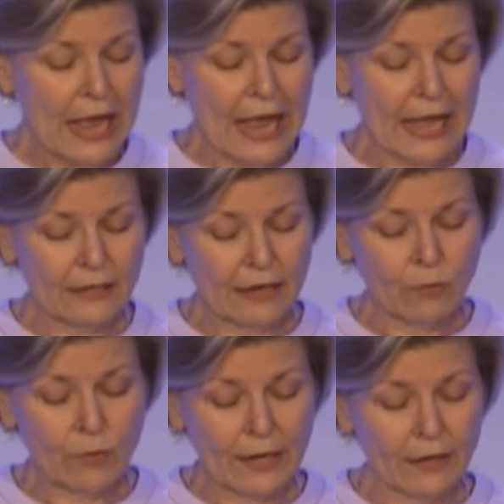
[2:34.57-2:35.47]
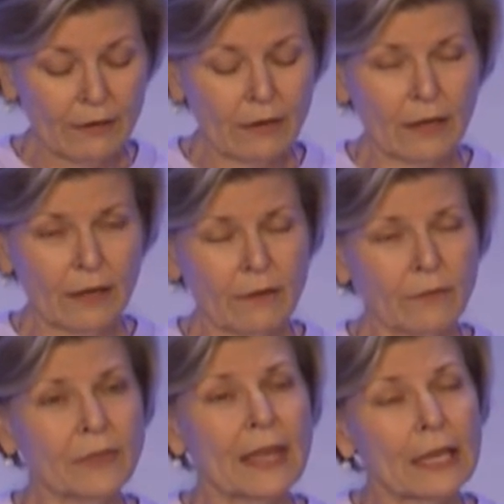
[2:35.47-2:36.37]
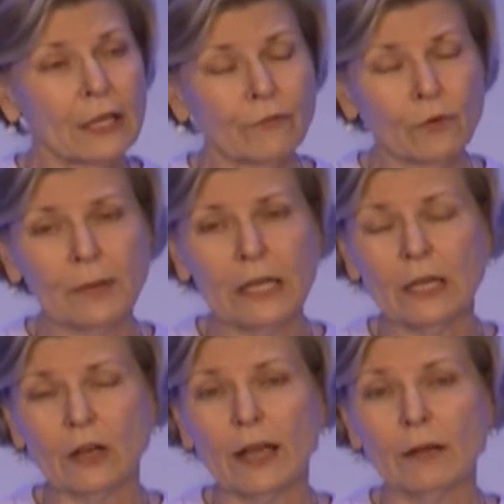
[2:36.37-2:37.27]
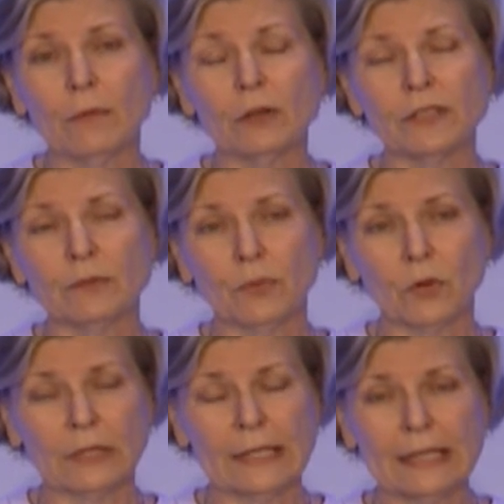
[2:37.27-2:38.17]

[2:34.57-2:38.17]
And I want to thank you for being here, and most importantly,